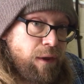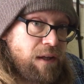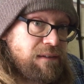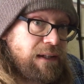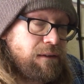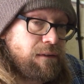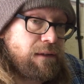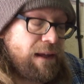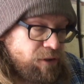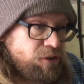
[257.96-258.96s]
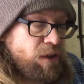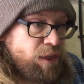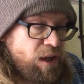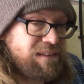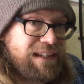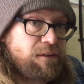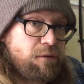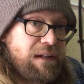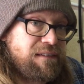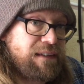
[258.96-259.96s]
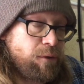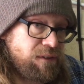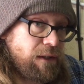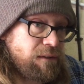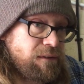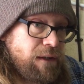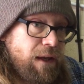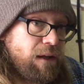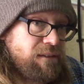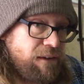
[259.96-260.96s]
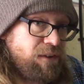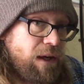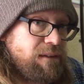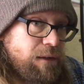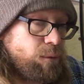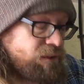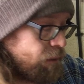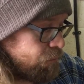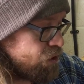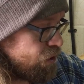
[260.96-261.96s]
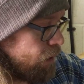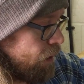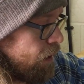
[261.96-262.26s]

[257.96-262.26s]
to 13 degrees Celsius, because that's the ideal temperature